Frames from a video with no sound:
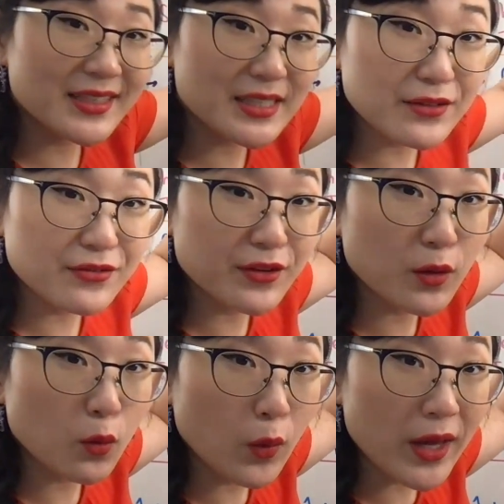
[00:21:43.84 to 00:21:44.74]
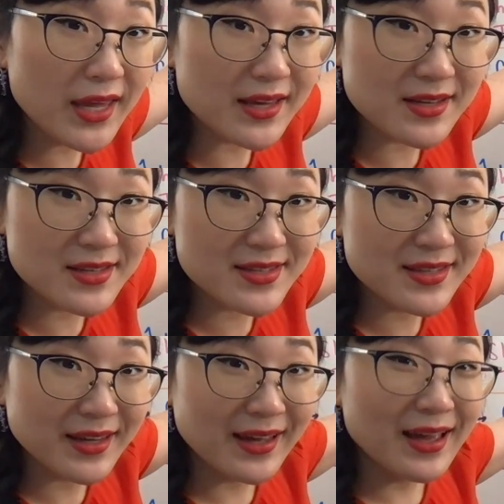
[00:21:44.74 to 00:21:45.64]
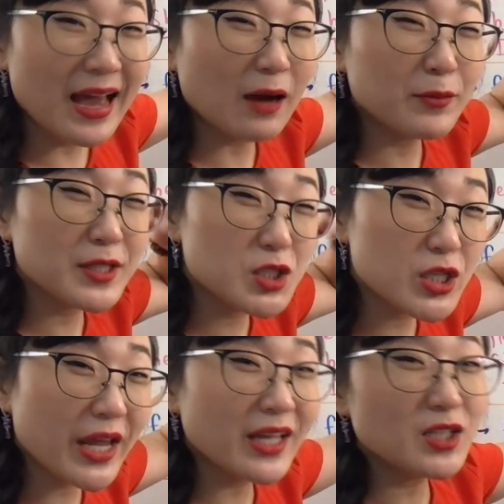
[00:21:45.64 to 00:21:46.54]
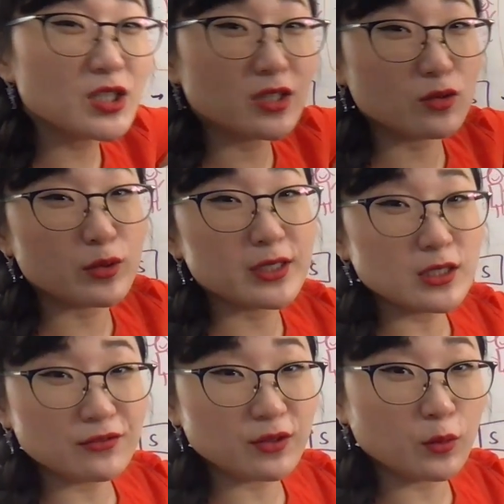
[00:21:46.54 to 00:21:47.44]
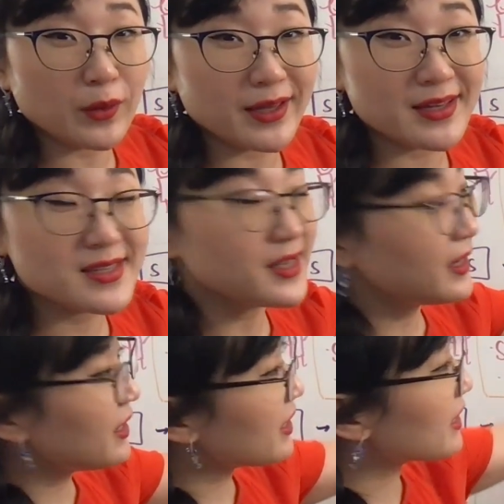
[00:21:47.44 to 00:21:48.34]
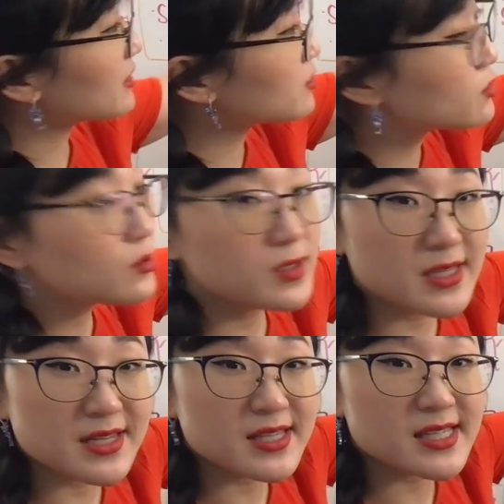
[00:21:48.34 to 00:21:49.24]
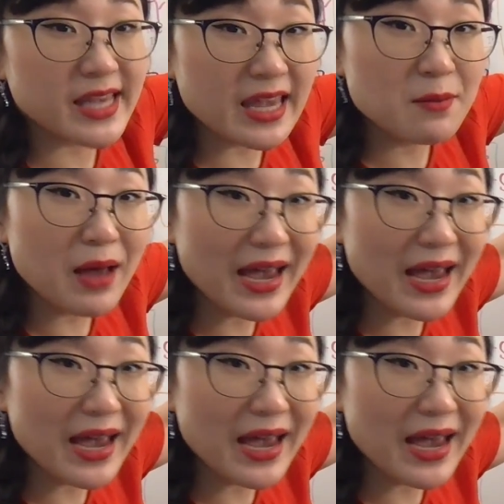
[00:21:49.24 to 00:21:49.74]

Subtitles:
different ways, how we change it 3 different ways, and use these same